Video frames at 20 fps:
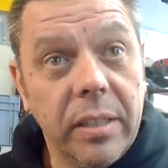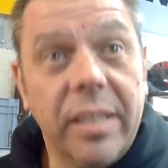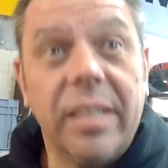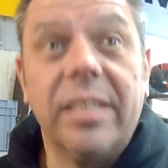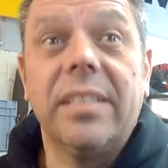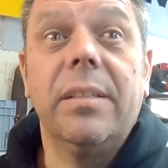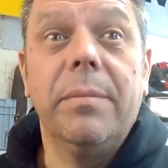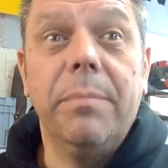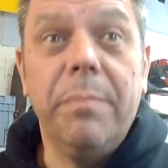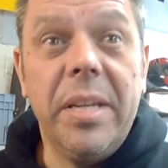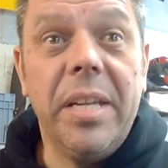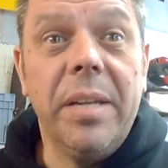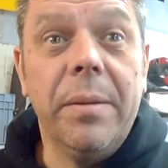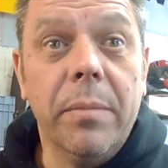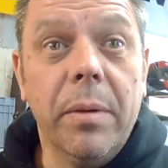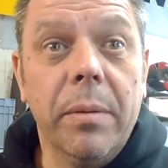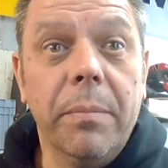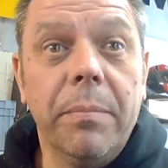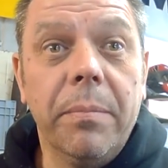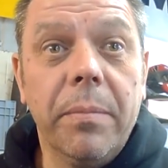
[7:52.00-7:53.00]
That's a
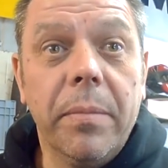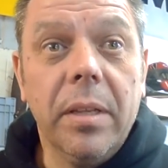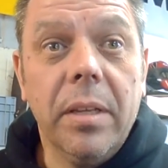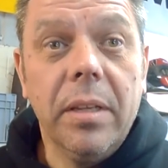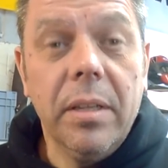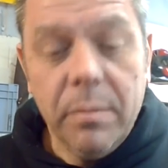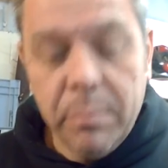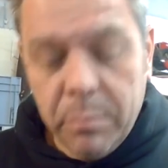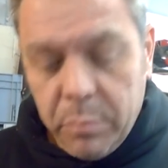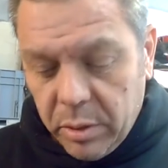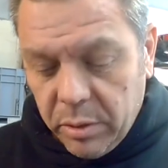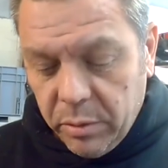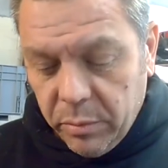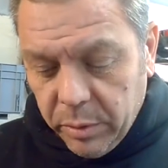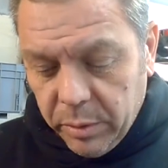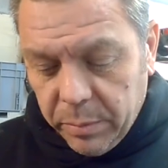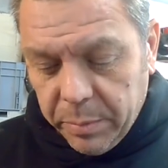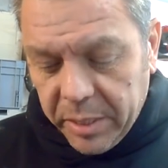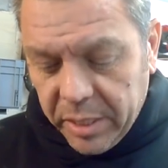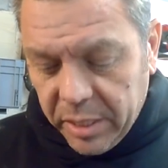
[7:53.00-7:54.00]
minimum. But it
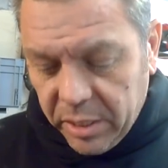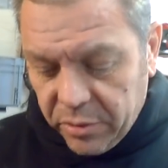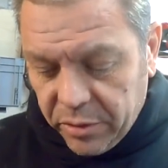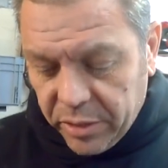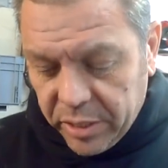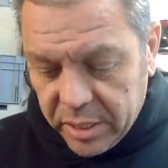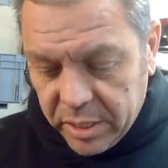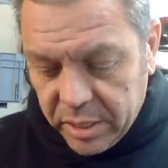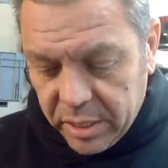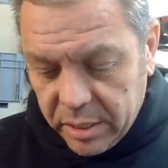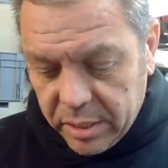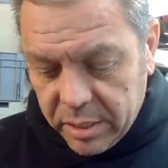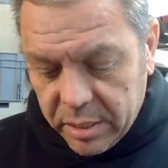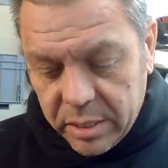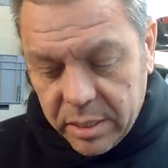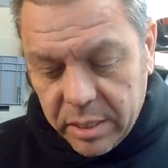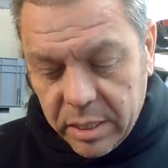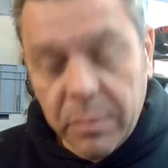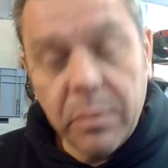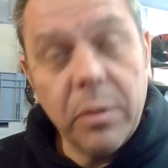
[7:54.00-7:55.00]
would have been interesting to
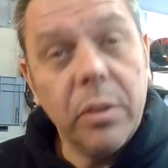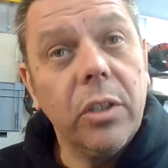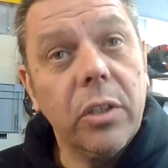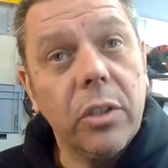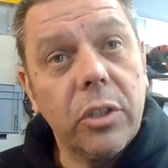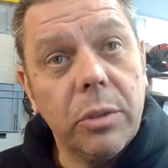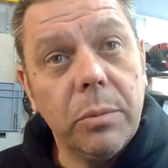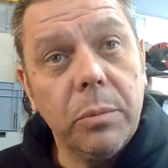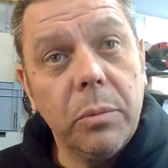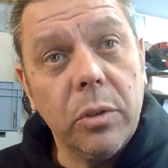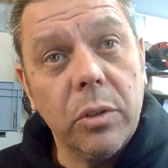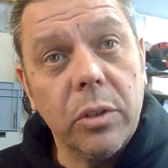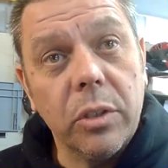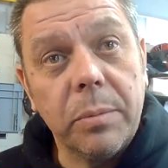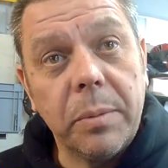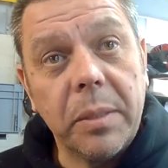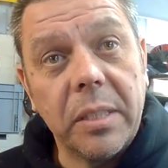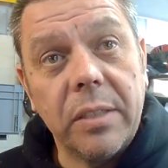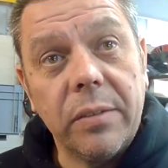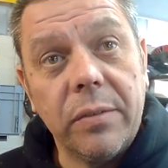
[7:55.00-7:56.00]
see what Yoshimura
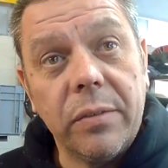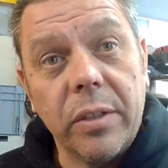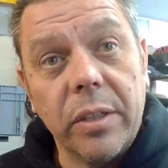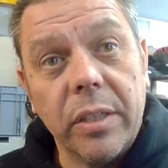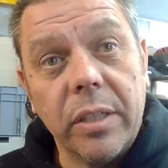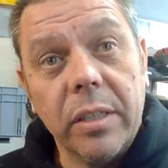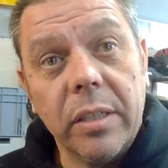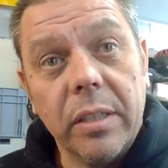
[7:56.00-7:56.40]
specified.